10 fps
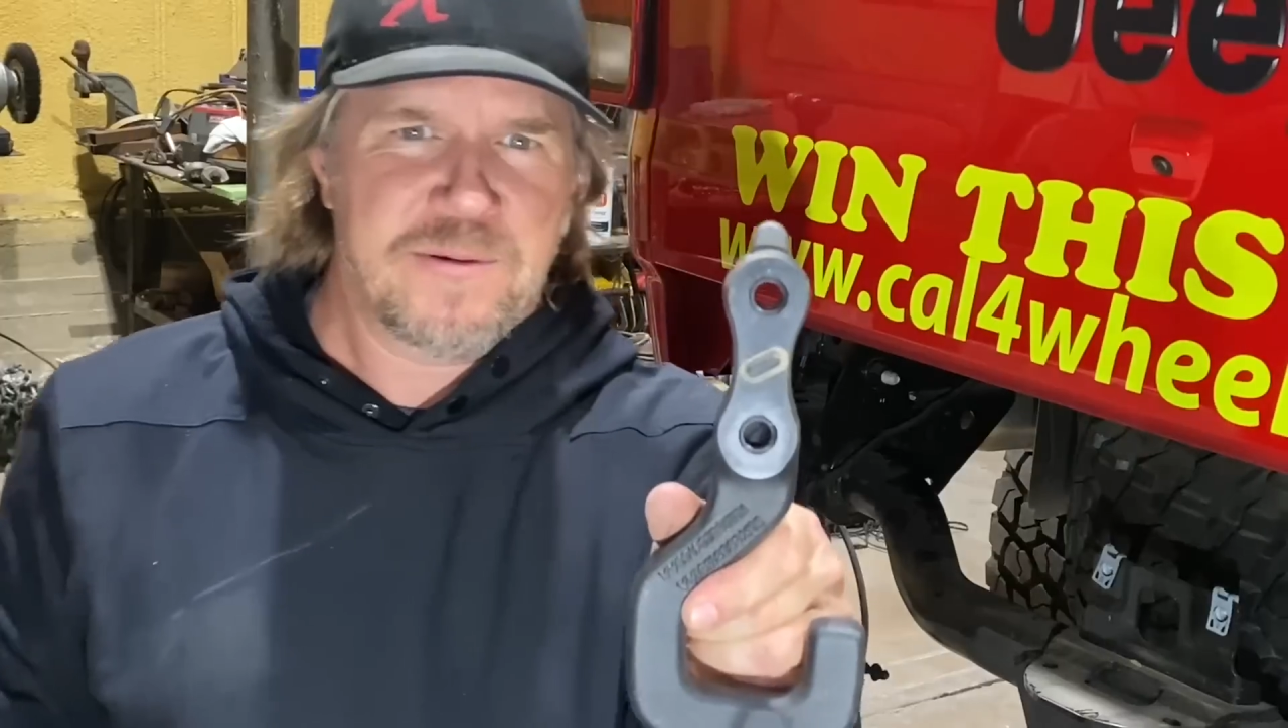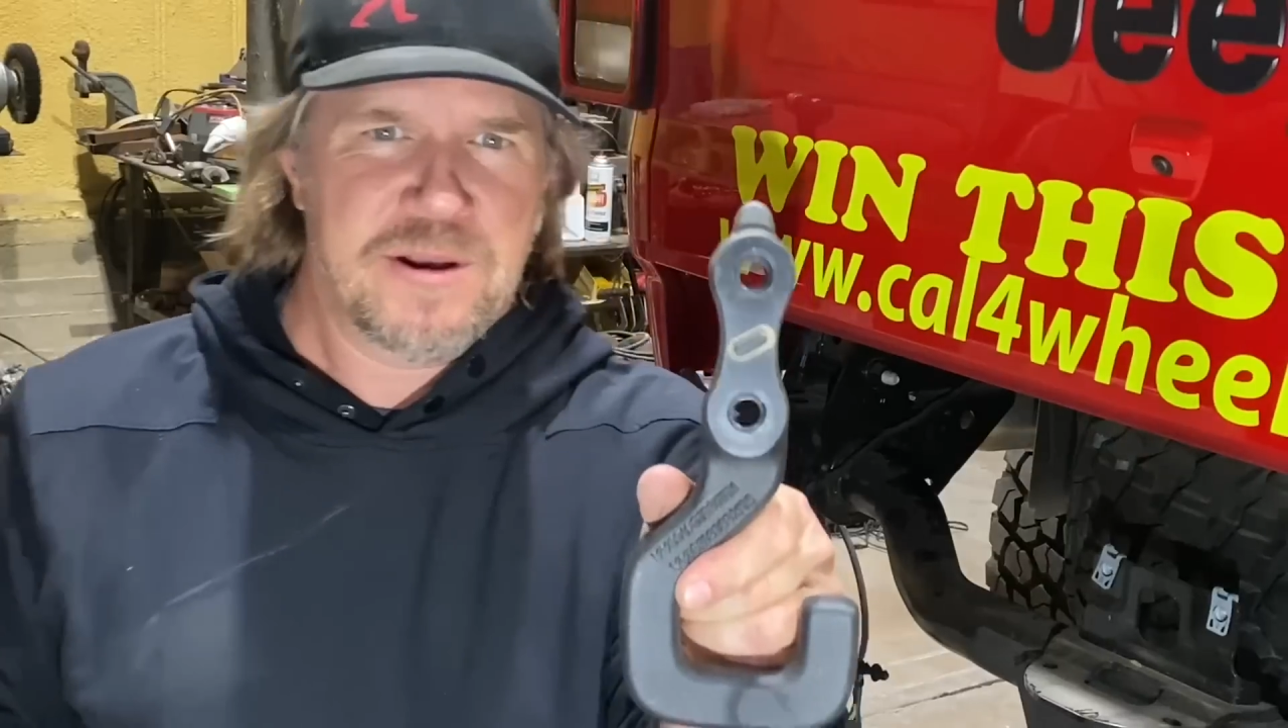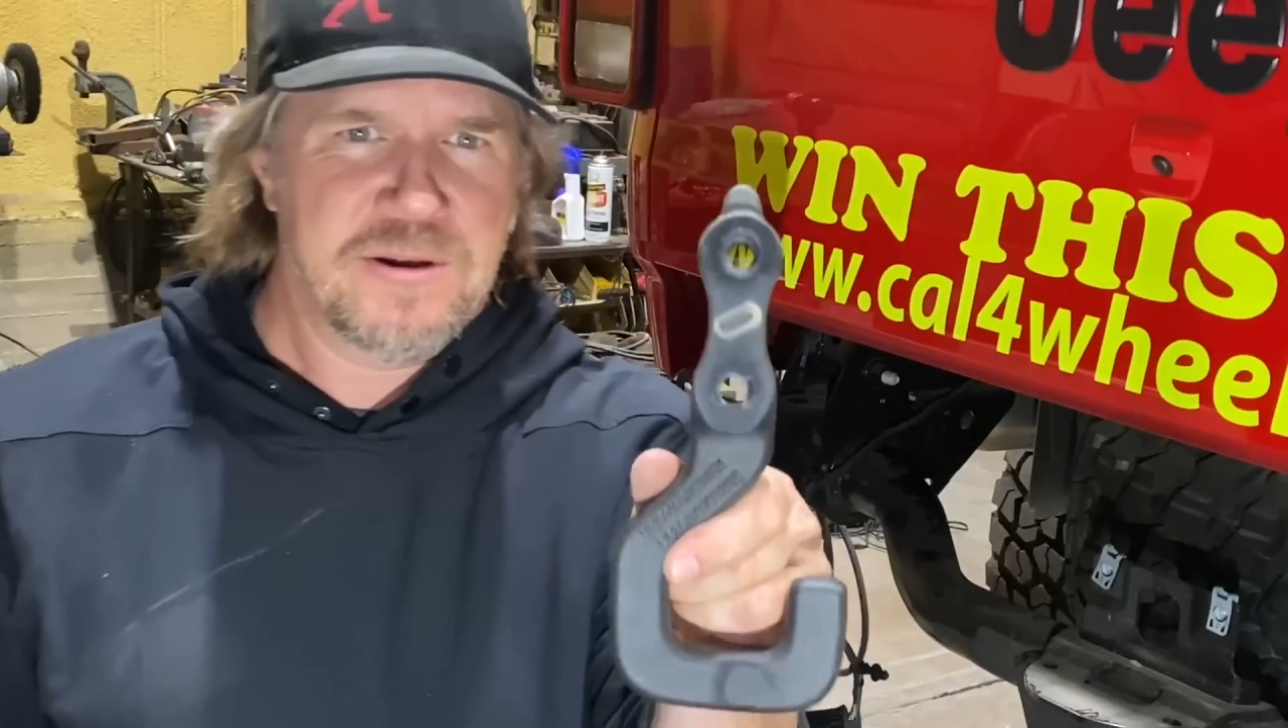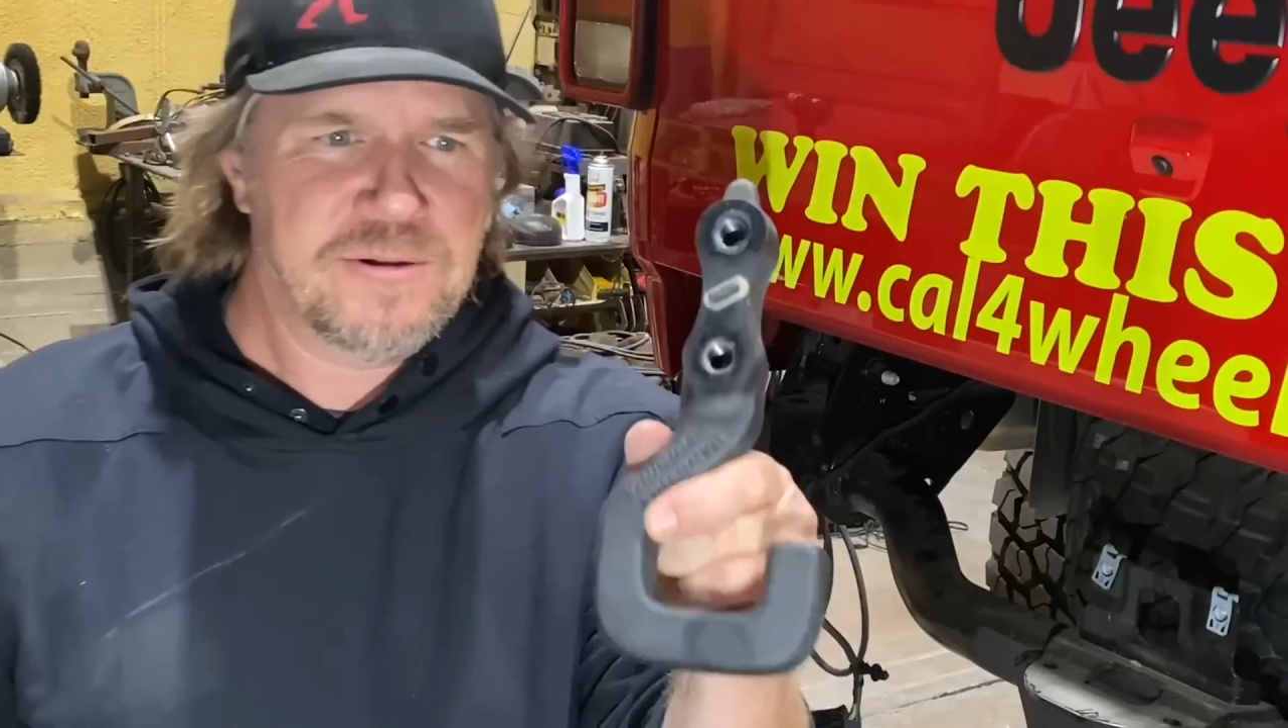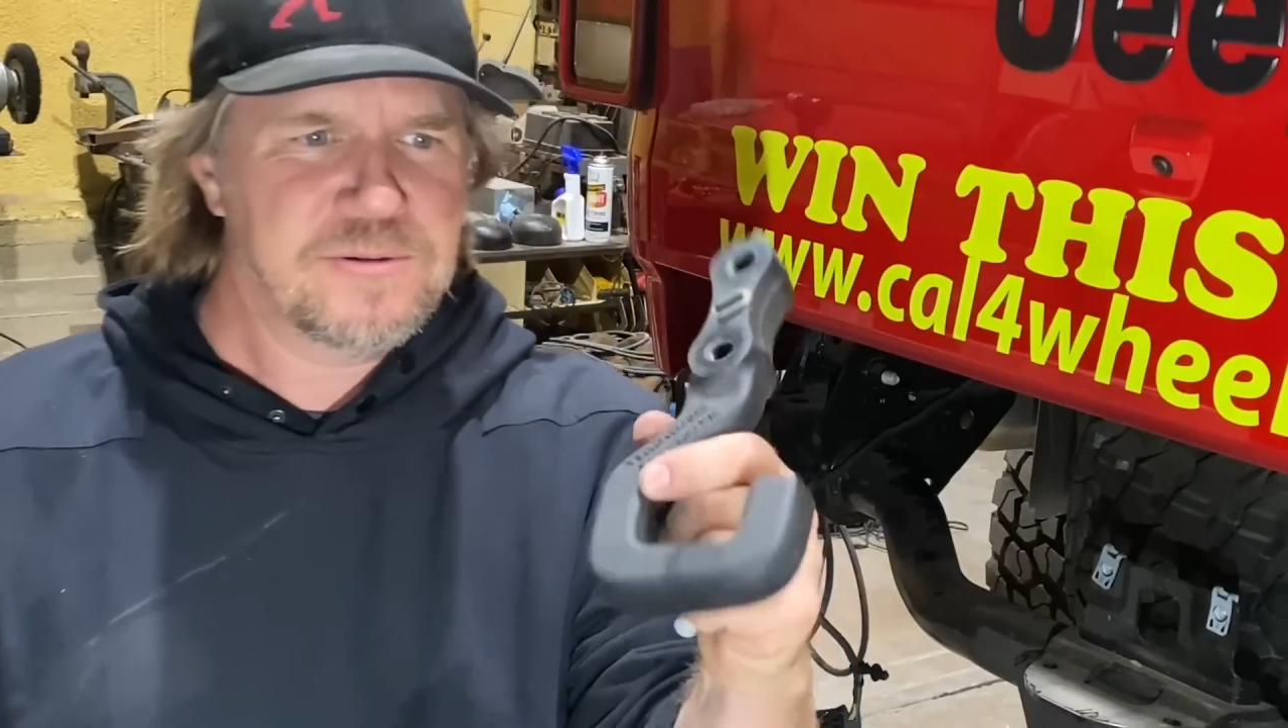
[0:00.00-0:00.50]

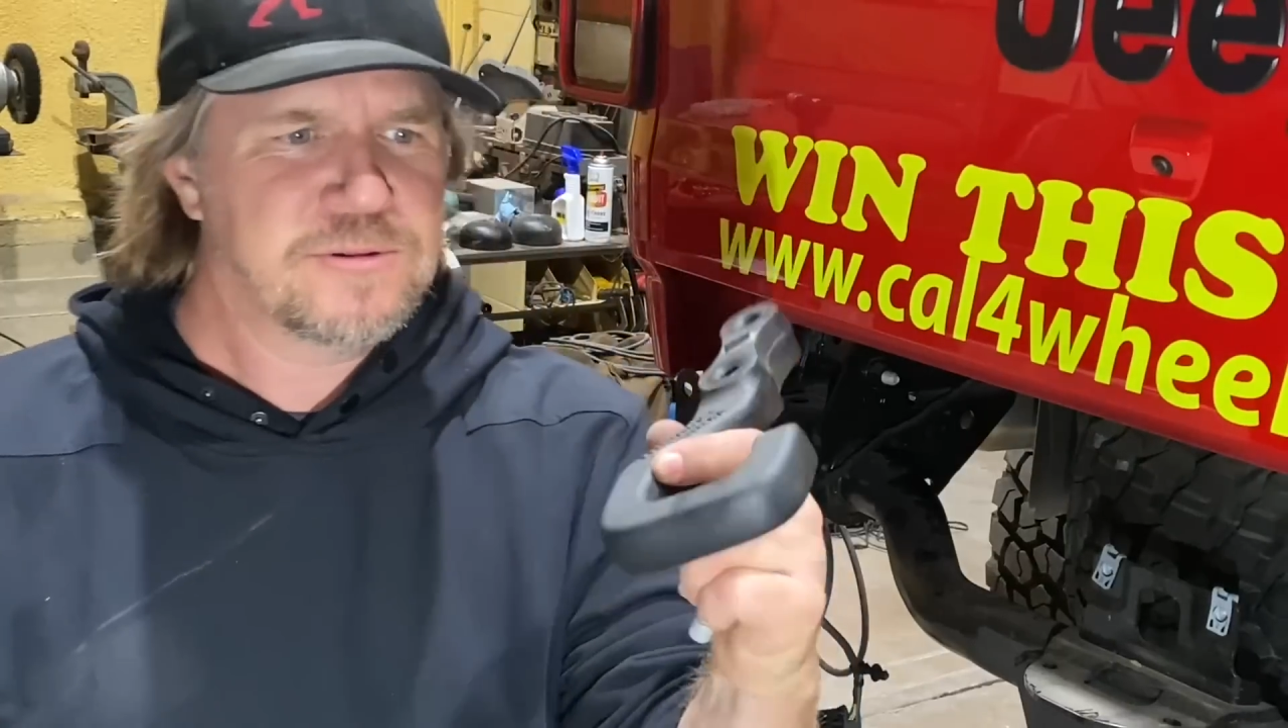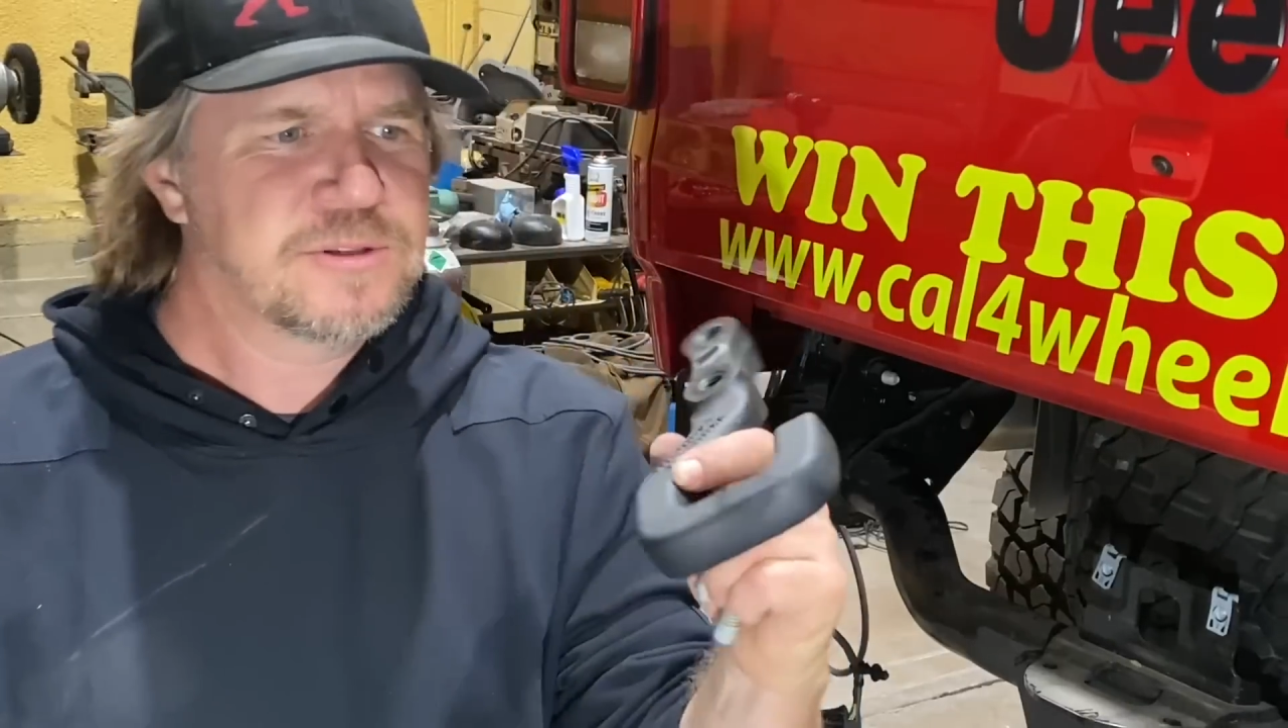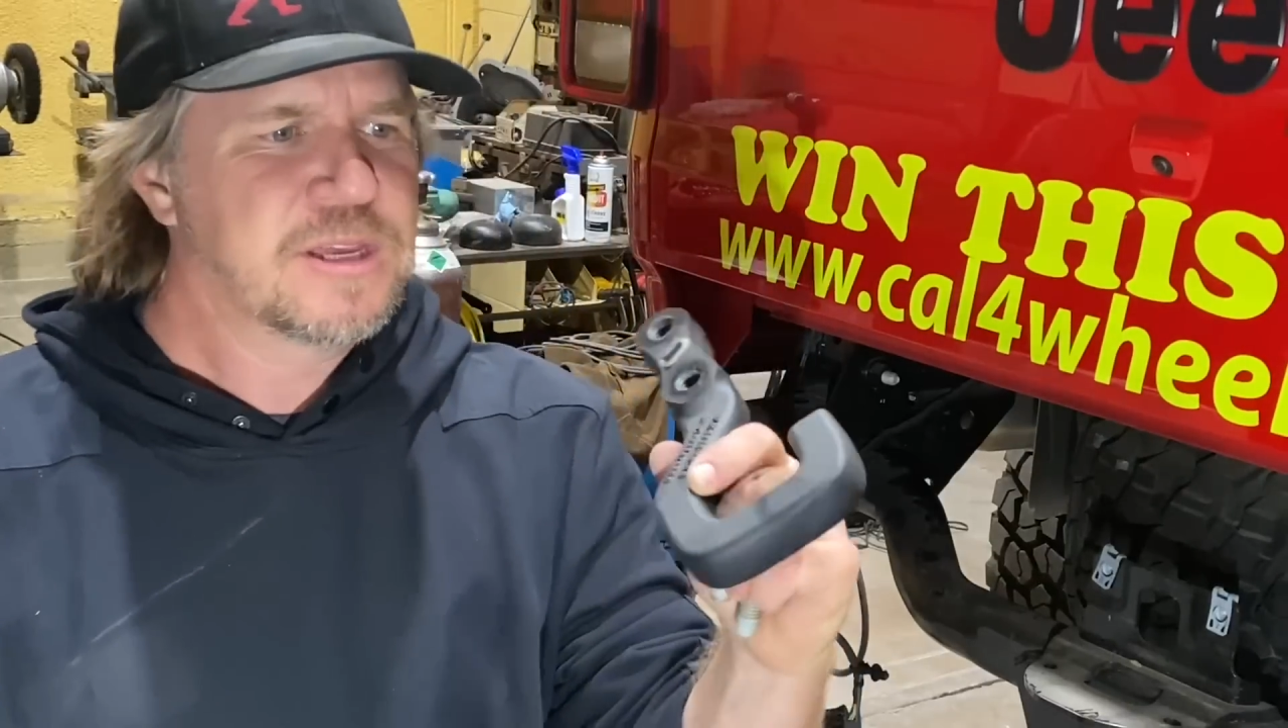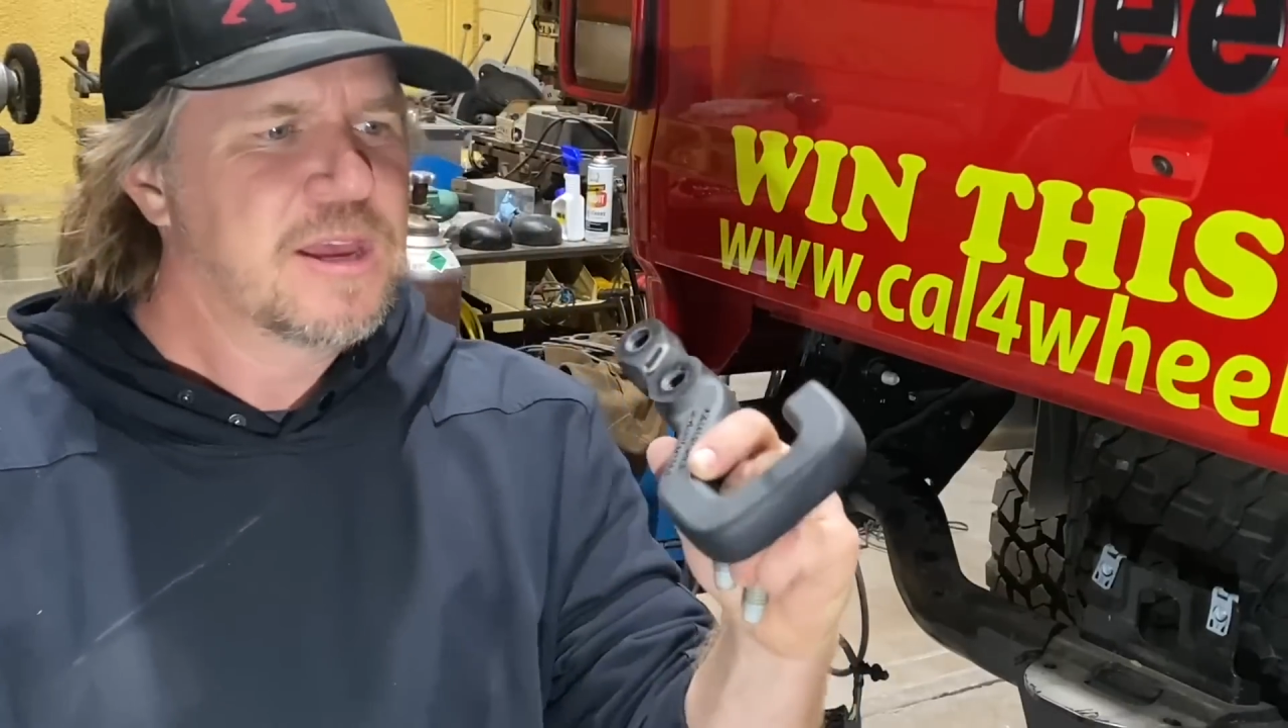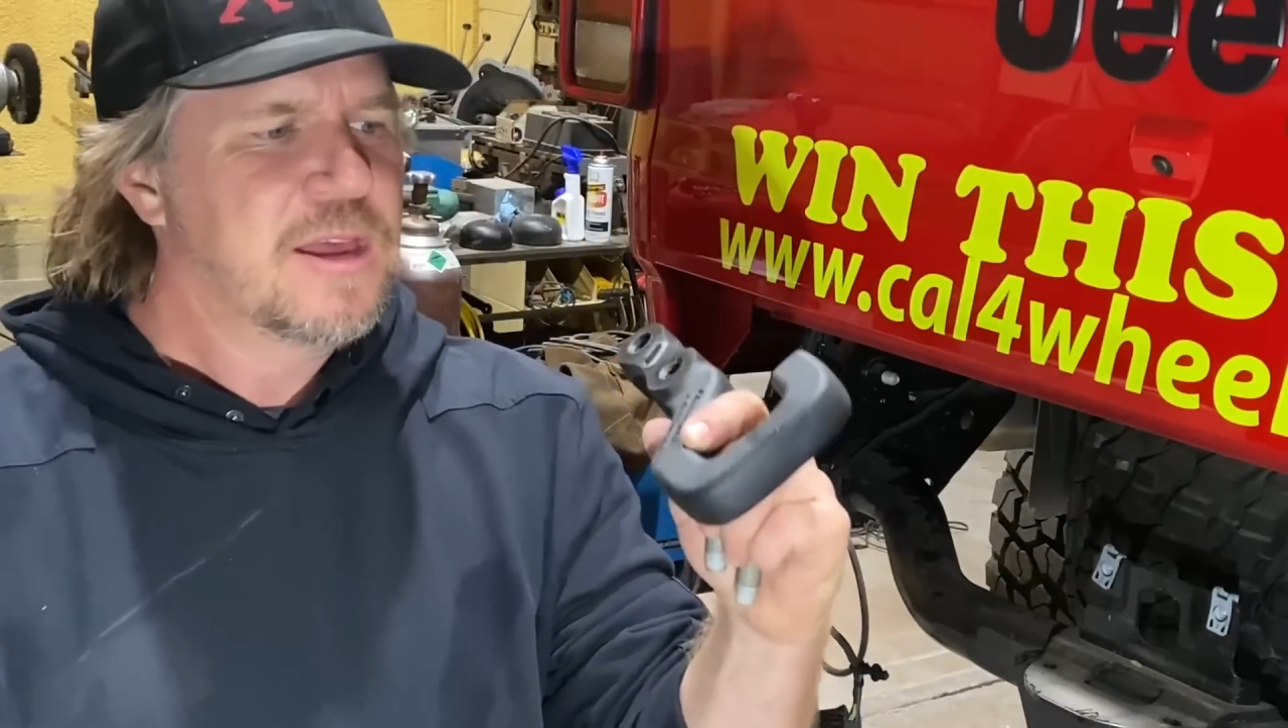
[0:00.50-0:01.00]
threaded
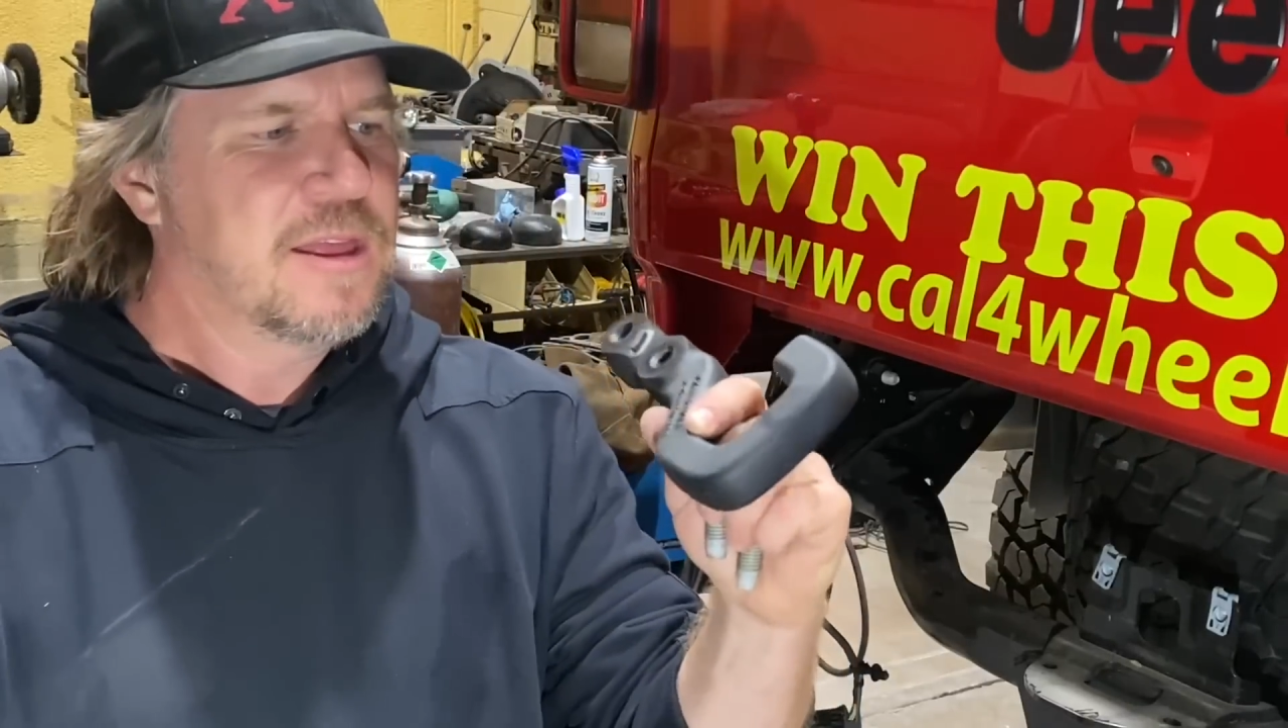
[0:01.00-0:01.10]
holes.